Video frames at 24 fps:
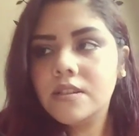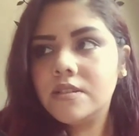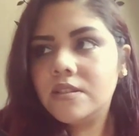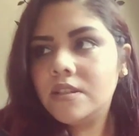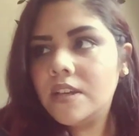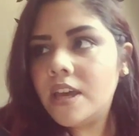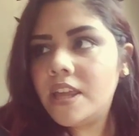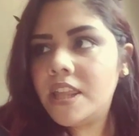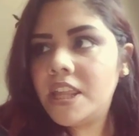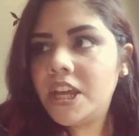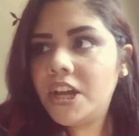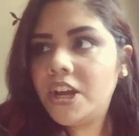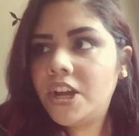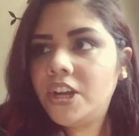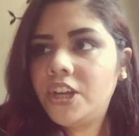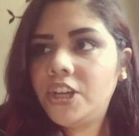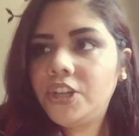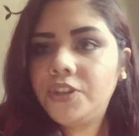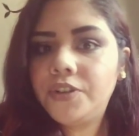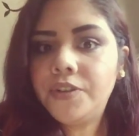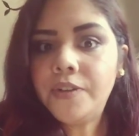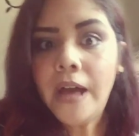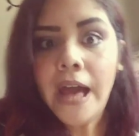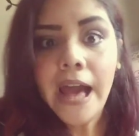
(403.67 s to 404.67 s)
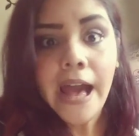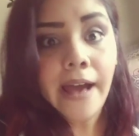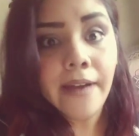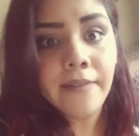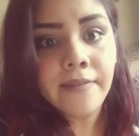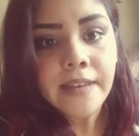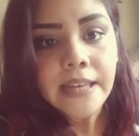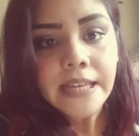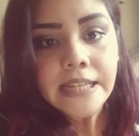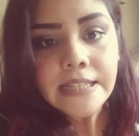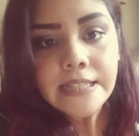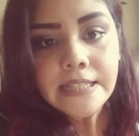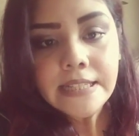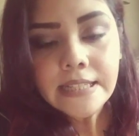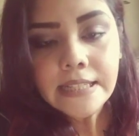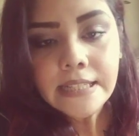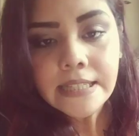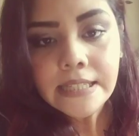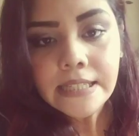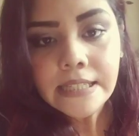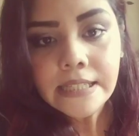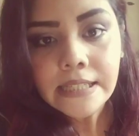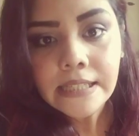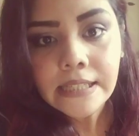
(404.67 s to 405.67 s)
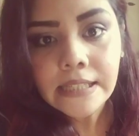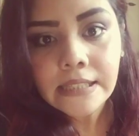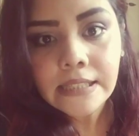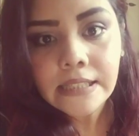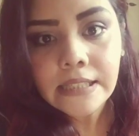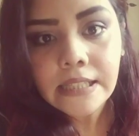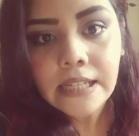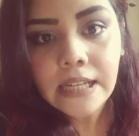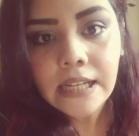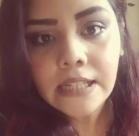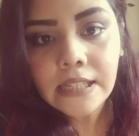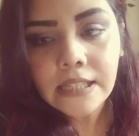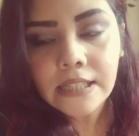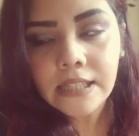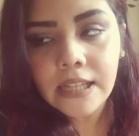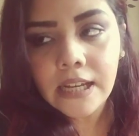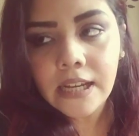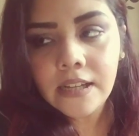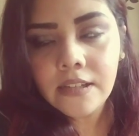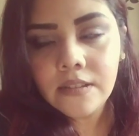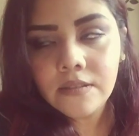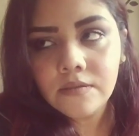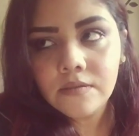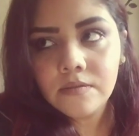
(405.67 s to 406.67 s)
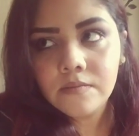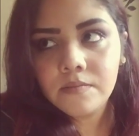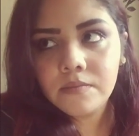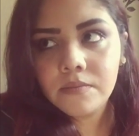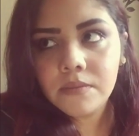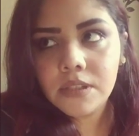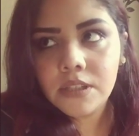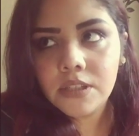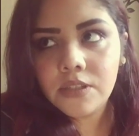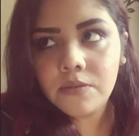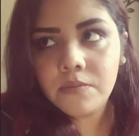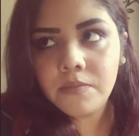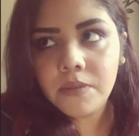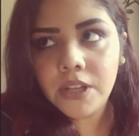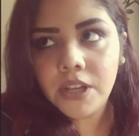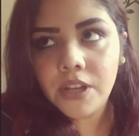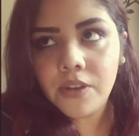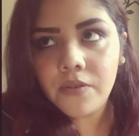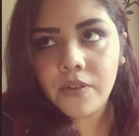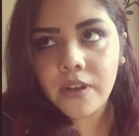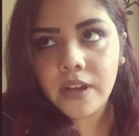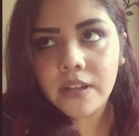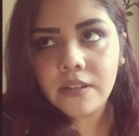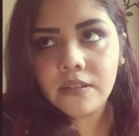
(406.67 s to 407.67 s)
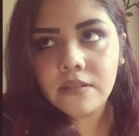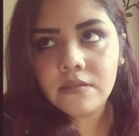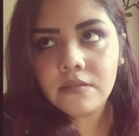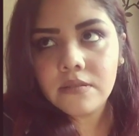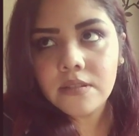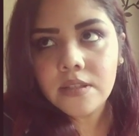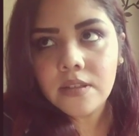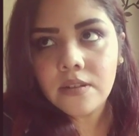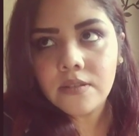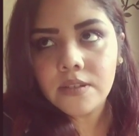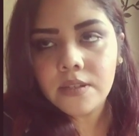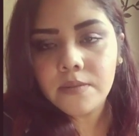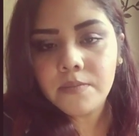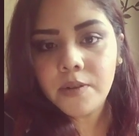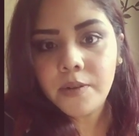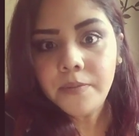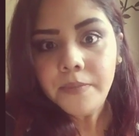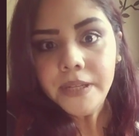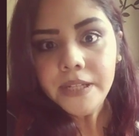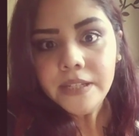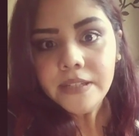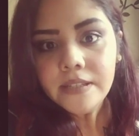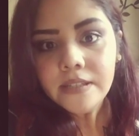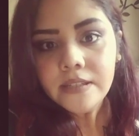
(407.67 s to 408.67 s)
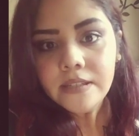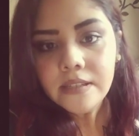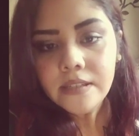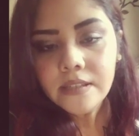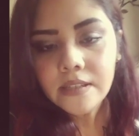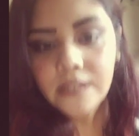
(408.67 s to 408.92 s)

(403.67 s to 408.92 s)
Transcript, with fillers: So yeah, there you have it. La la la. Little mini rant, salty moment.